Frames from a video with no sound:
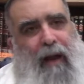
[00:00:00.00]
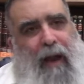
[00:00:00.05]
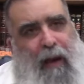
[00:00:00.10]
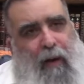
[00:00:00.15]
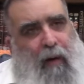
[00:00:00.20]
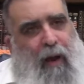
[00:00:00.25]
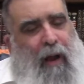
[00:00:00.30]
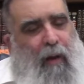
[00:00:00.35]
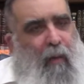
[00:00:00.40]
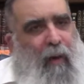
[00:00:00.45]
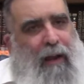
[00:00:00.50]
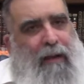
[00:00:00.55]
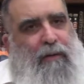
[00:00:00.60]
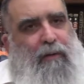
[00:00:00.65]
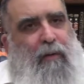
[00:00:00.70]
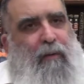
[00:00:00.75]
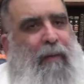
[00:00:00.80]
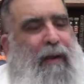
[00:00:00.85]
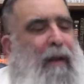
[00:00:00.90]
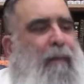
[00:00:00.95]
I want
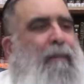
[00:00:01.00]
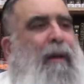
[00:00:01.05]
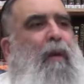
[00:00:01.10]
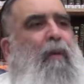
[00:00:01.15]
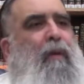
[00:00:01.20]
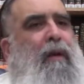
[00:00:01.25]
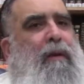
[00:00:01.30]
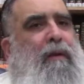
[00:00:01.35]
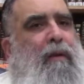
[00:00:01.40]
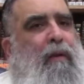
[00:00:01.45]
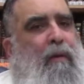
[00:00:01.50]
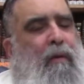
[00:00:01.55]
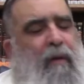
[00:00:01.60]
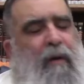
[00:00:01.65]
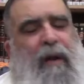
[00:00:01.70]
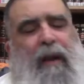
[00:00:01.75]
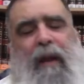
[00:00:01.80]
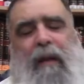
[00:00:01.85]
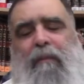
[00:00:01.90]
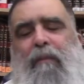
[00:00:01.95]
to, but I'm not willing to do
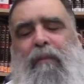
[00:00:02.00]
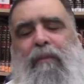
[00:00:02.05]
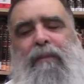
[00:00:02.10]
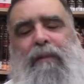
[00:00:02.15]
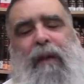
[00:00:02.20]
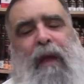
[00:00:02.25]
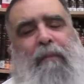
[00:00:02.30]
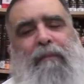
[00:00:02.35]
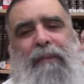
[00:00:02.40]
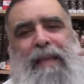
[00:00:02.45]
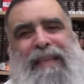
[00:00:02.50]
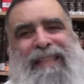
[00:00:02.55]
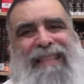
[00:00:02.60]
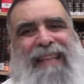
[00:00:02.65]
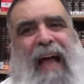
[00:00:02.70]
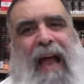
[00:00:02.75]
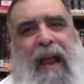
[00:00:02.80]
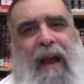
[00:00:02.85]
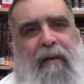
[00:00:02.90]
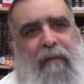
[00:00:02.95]
longing, I'm
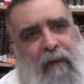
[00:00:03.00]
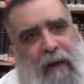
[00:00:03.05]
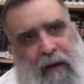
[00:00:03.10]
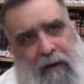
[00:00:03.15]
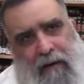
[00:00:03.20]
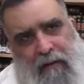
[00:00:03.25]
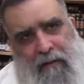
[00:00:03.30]
desiring.